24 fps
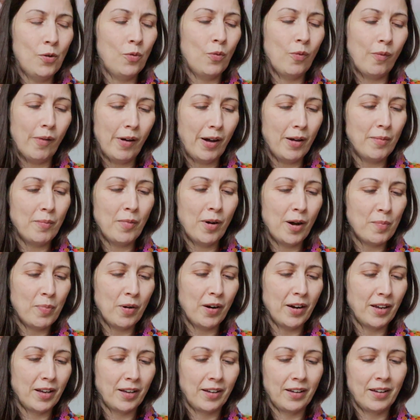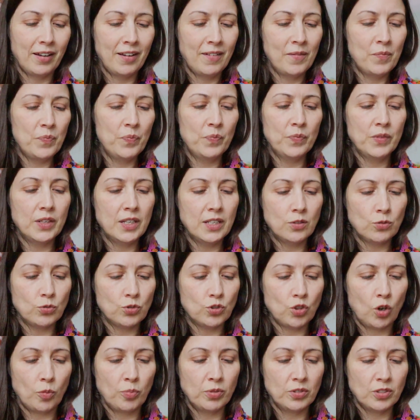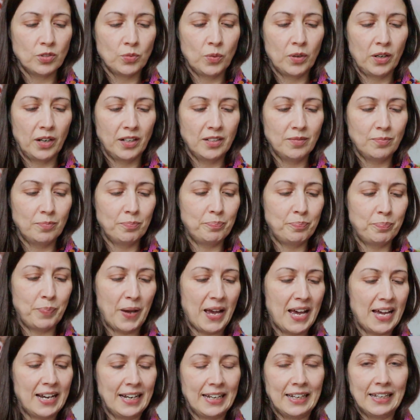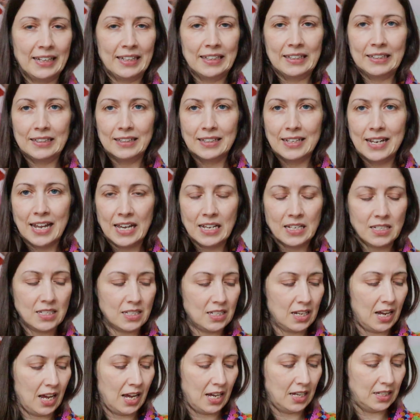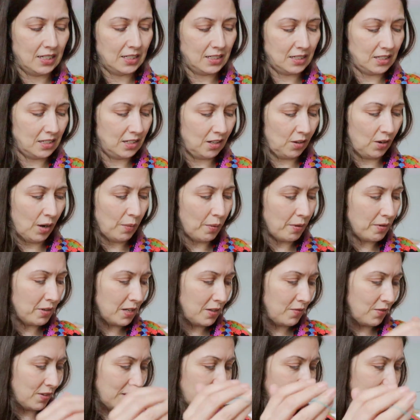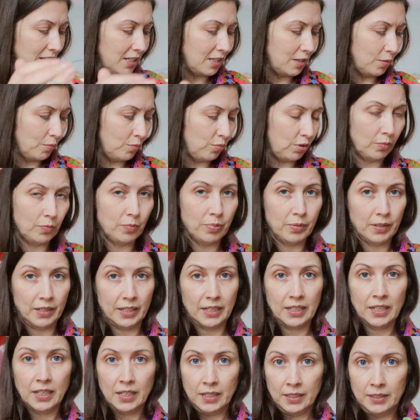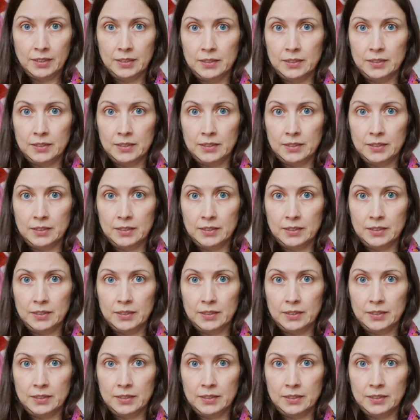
why am I buying needle stoppers when I barely knit, and I won't even need them probably.